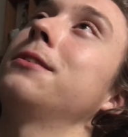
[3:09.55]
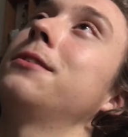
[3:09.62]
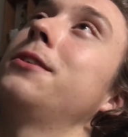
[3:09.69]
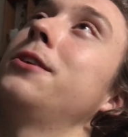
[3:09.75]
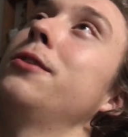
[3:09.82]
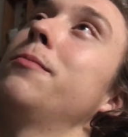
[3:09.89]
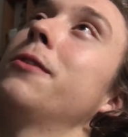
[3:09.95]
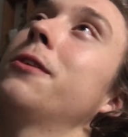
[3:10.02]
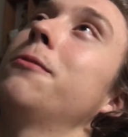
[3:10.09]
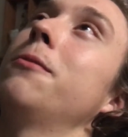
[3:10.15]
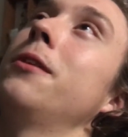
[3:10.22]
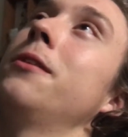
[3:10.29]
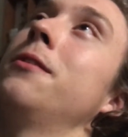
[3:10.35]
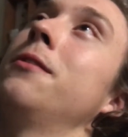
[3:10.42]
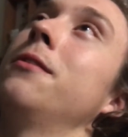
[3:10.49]
Kubrick
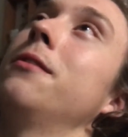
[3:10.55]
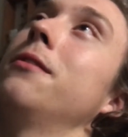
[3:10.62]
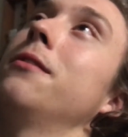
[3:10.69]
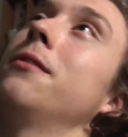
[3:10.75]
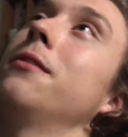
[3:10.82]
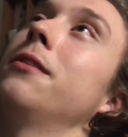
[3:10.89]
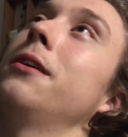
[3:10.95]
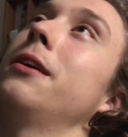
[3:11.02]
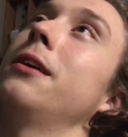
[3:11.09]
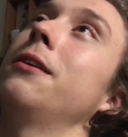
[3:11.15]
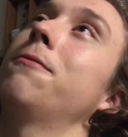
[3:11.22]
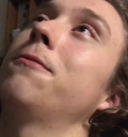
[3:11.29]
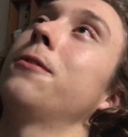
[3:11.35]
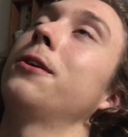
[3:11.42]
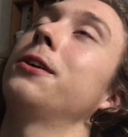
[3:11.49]
would,
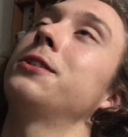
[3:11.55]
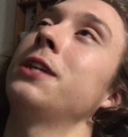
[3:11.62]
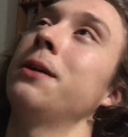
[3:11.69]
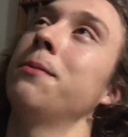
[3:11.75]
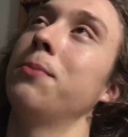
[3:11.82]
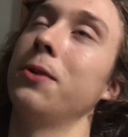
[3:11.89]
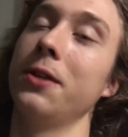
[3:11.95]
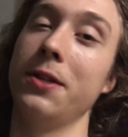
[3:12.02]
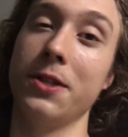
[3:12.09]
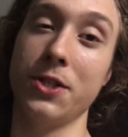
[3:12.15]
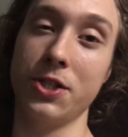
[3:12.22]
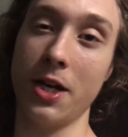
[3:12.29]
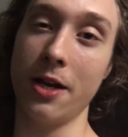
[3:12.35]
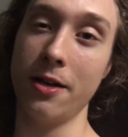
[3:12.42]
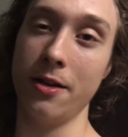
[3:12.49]
for example, in The
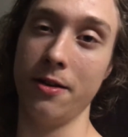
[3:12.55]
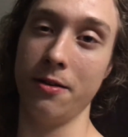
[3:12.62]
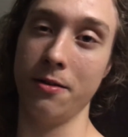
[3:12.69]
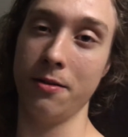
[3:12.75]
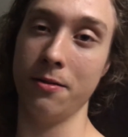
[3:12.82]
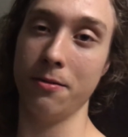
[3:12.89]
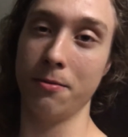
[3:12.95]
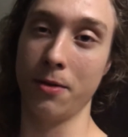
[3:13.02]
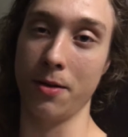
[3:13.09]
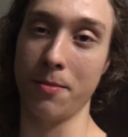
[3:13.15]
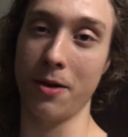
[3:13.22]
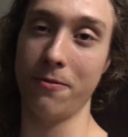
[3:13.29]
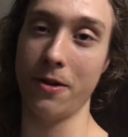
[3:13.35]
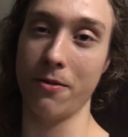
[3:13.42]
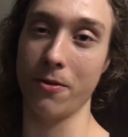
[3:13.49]
Shining, one of
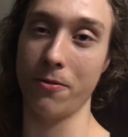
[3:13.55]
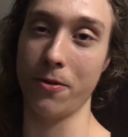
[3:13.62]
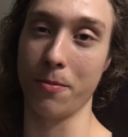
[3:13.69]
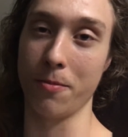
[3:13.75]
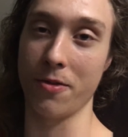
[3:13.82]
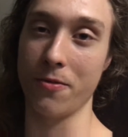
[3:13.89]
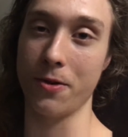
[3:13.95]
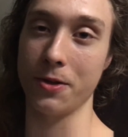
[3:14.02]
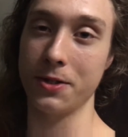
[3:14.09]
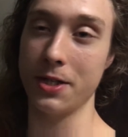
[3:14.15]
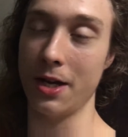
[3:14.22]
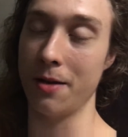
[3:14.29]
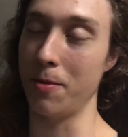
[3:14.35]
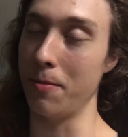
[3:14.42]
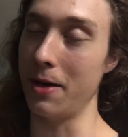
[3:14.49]
my favorite films of all
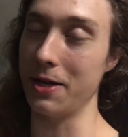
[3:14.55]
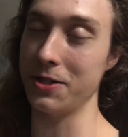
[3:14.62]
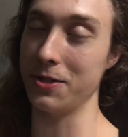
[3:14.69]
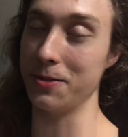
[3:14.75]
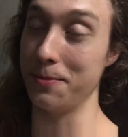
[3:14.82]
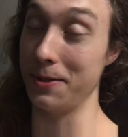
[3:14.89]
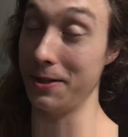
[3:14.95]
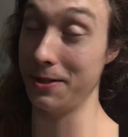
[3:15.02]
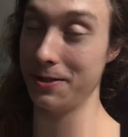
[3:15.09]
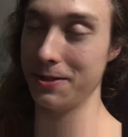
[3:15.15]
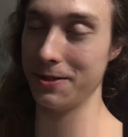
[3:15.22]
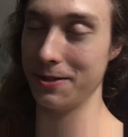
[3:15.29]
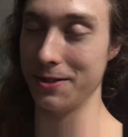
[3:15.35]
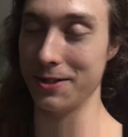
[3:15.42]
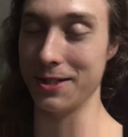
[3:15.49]
time, a
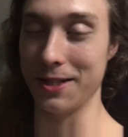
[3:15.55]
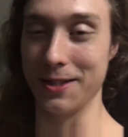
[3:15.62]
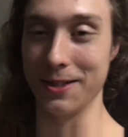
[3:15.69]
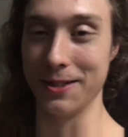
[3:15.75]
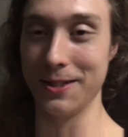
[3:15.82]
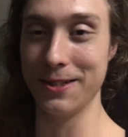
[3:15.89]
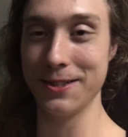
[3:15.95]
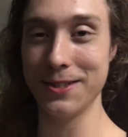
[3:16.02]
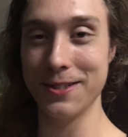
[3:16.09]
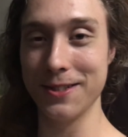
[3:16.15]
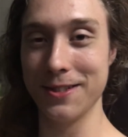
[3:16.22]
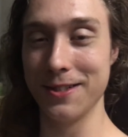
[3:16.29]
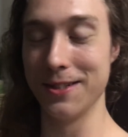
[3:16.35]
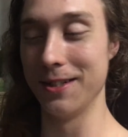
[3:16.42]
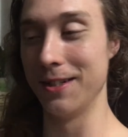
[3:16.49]
masterpiece, to say the least,
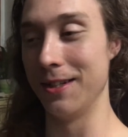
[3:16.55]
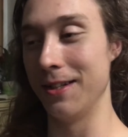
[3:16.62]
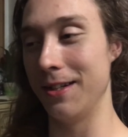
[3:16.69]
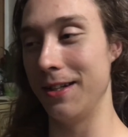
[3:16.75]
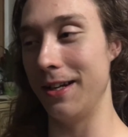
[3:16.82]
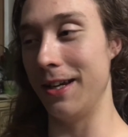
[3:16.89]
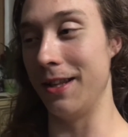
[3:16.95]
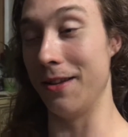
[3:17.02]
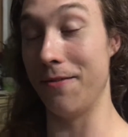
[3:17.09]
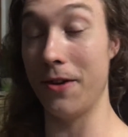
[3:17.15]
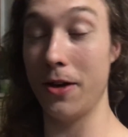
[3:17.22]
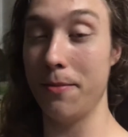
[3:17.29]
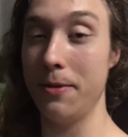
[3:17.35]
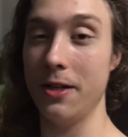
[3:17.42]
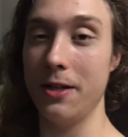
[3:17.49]
in the
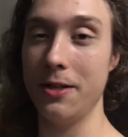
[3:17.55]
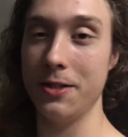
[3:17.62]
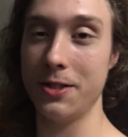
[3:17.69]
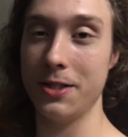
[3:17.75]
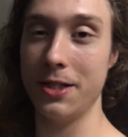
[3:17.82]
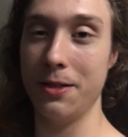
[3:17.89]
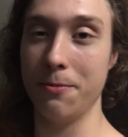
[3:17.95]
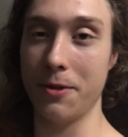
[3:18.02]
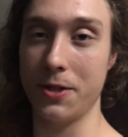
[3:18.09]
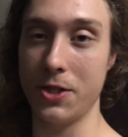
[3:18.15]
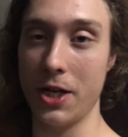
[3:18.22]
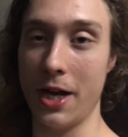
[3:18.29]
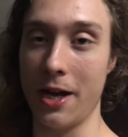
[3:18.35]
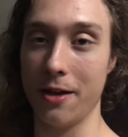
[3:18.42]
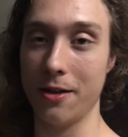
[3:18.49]
very beginning scene with
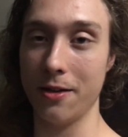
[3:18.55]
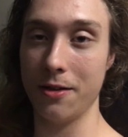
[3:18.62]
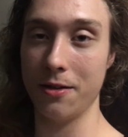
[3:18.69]
Jack,